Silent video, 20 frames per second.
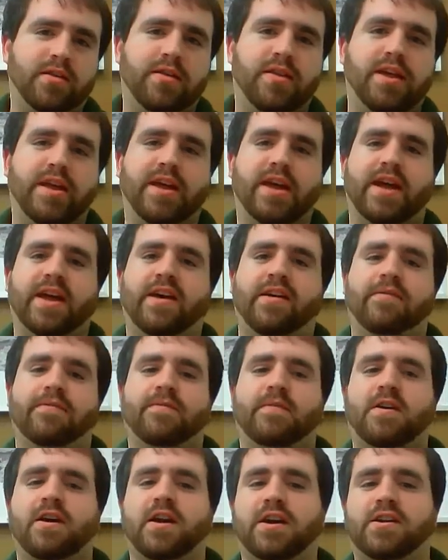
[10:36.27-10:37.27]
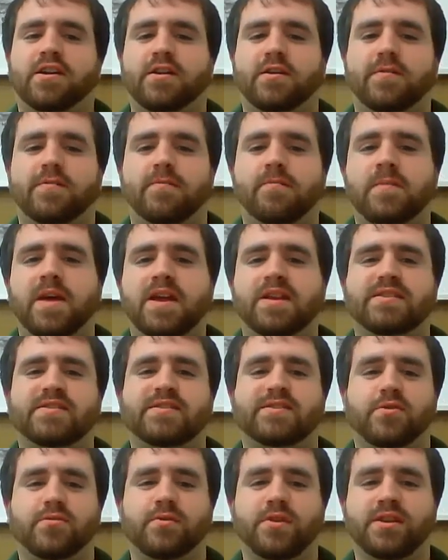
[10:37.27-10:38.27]
they have kind of made it
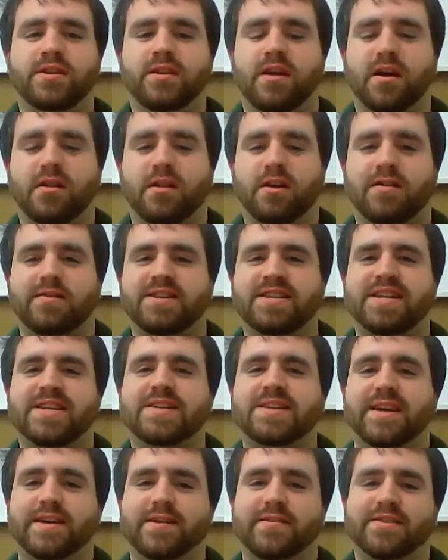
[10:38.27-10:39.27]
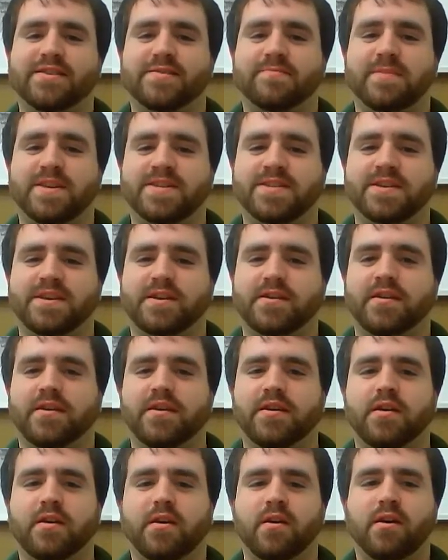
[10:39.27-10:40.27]
so that a lot of detail is missing.
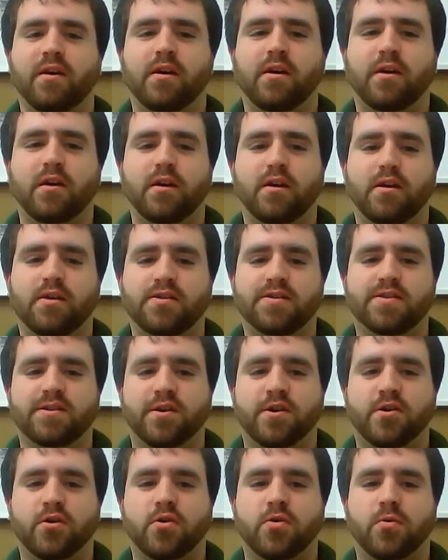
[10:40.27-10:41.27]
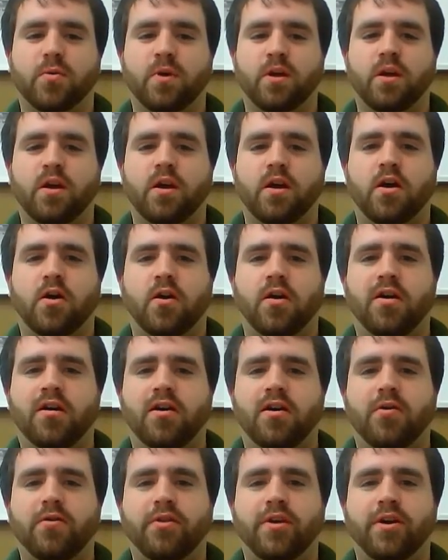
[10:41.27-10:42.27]
So
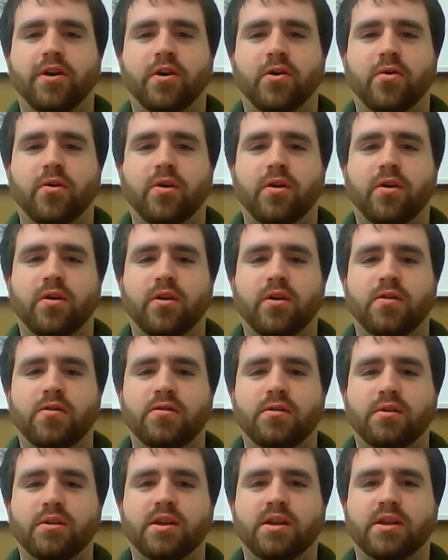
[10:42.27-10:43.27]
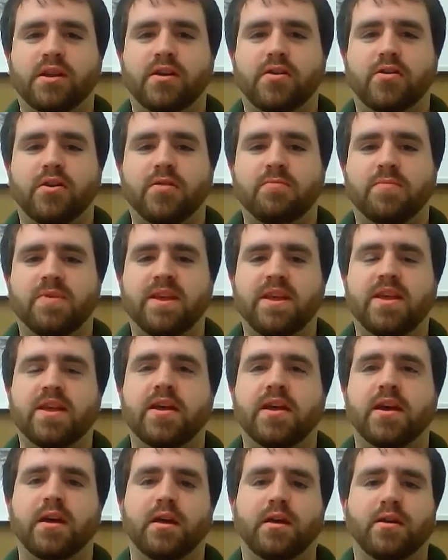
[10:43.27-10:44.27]
although it could
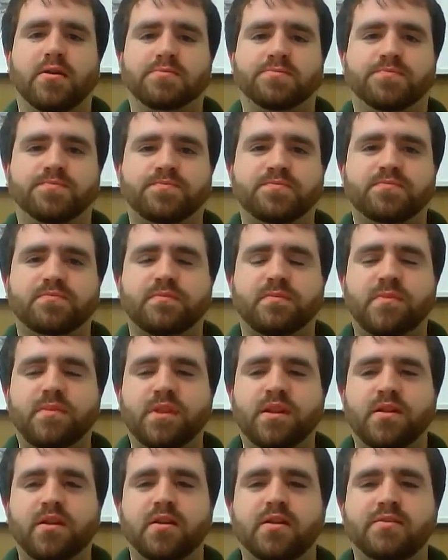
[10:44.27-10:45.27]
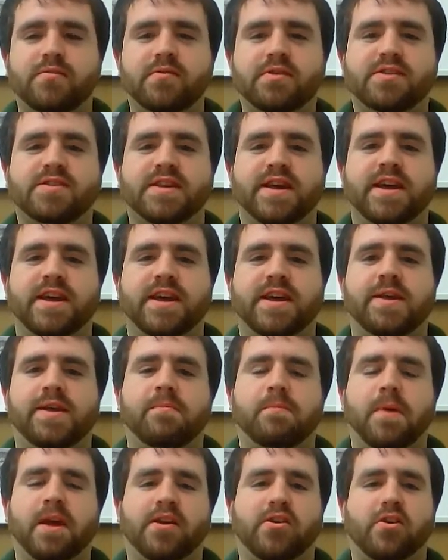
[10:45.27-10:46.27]
be
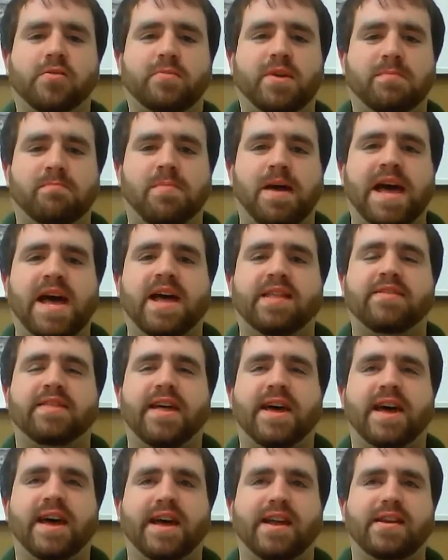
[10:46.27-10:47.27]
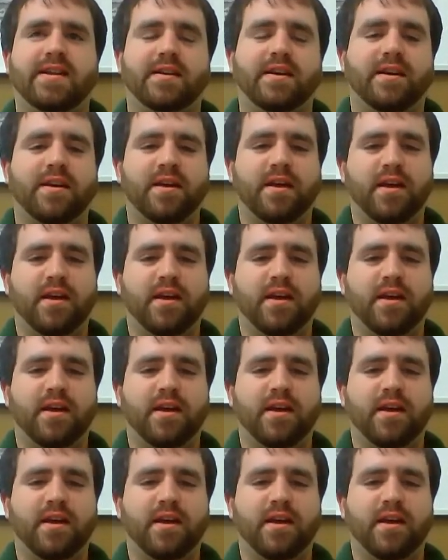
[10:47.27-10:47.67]
bad that